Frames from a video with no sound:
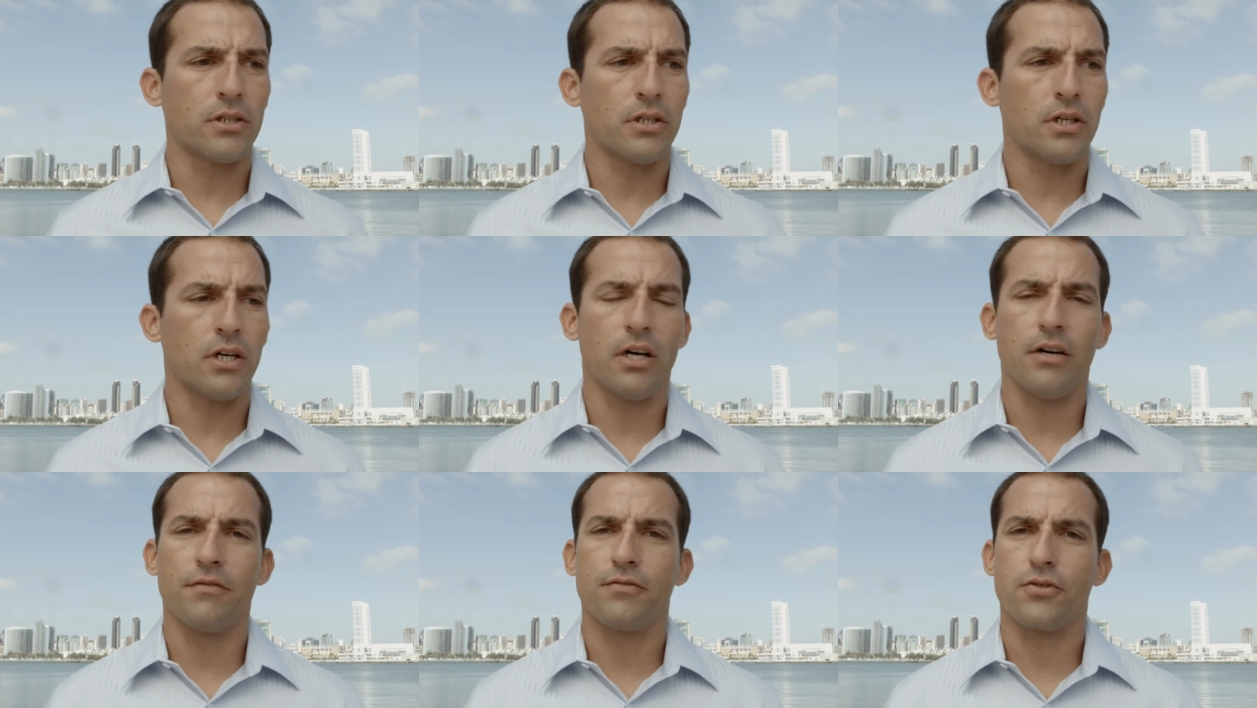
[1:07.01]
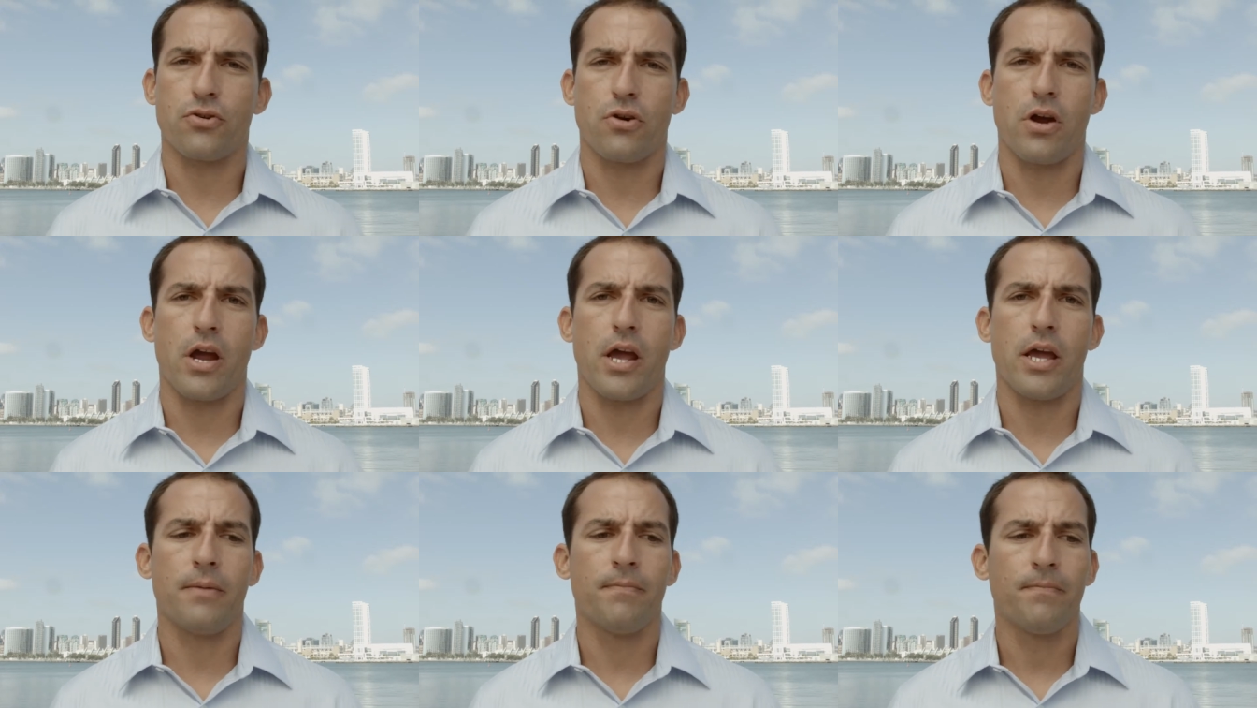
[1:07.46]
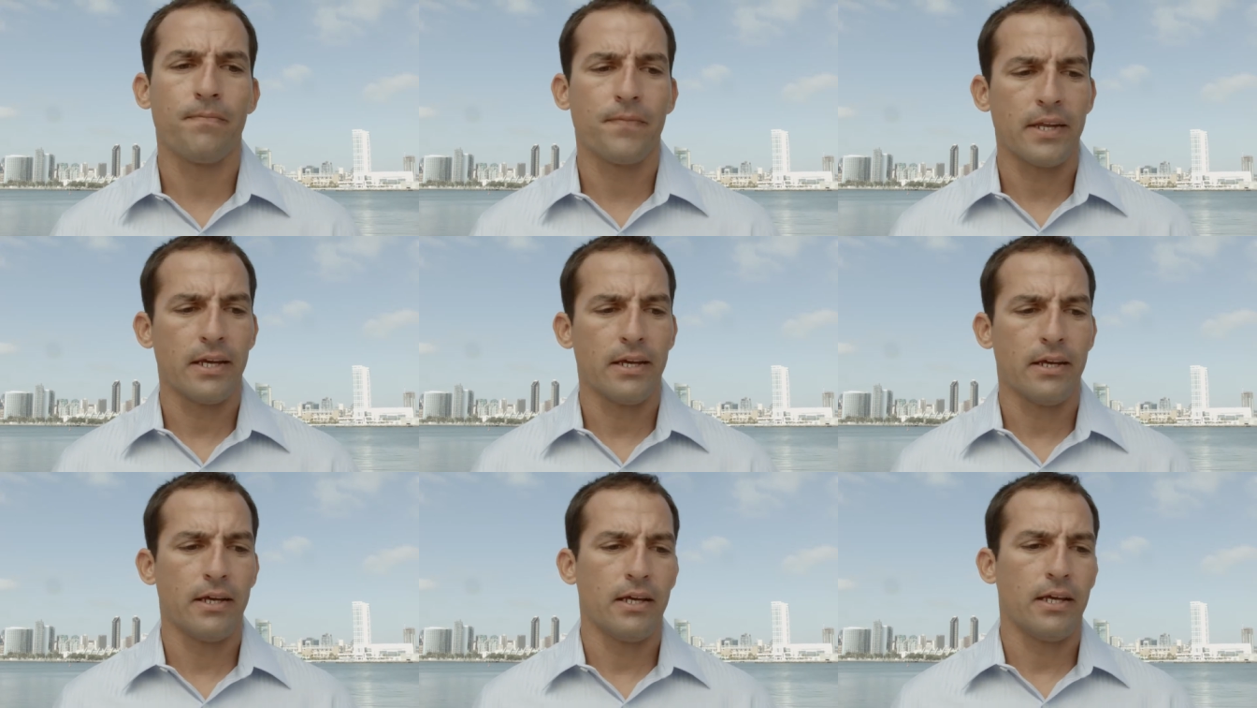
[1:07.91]
of Trey
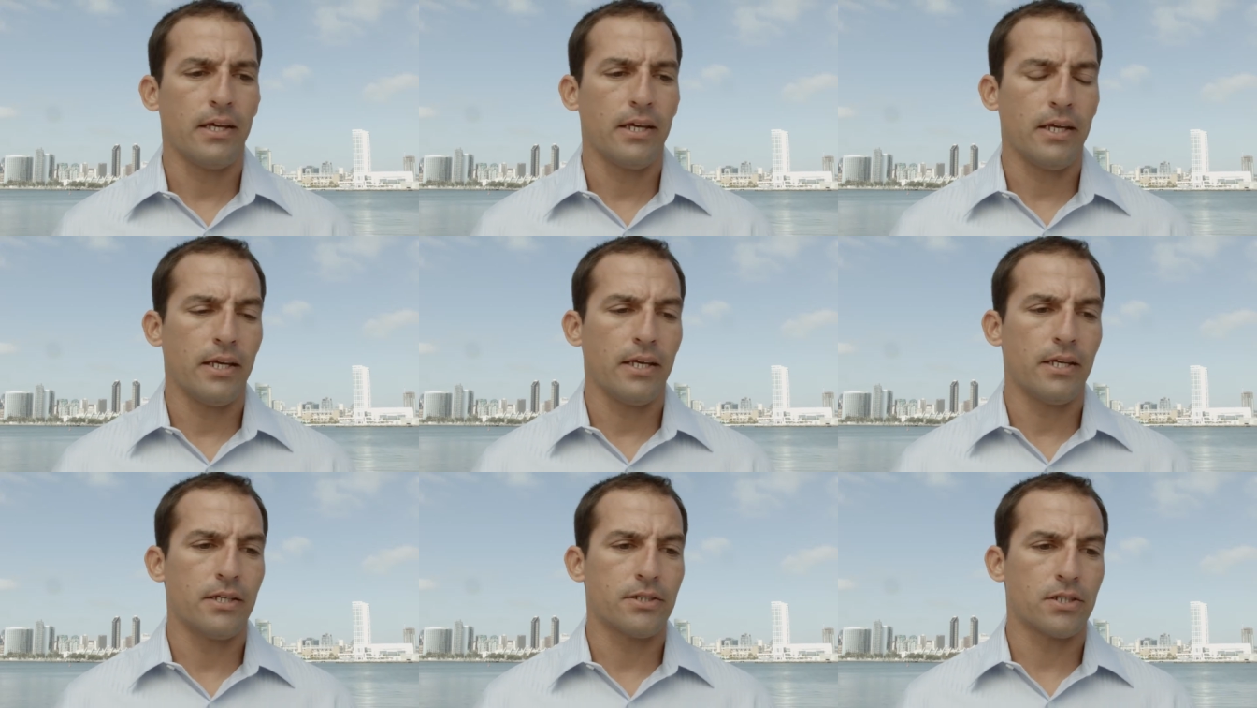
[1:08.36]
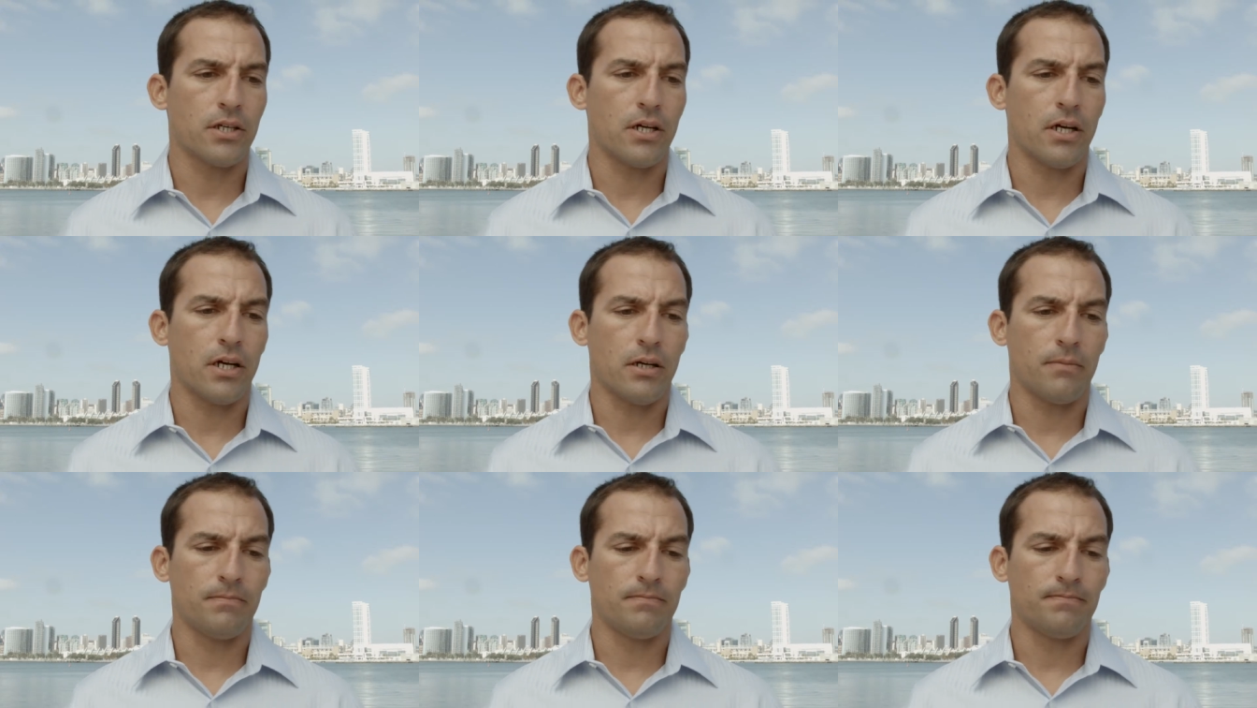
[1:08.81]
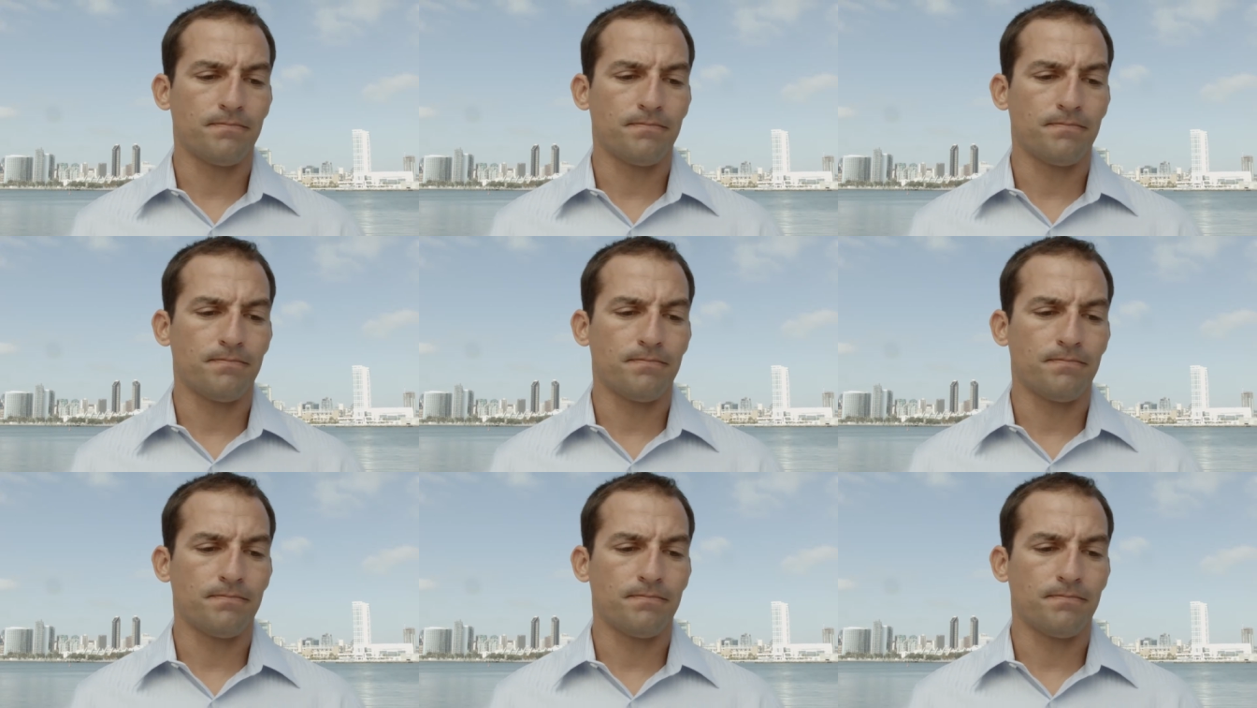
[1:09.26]
is uh,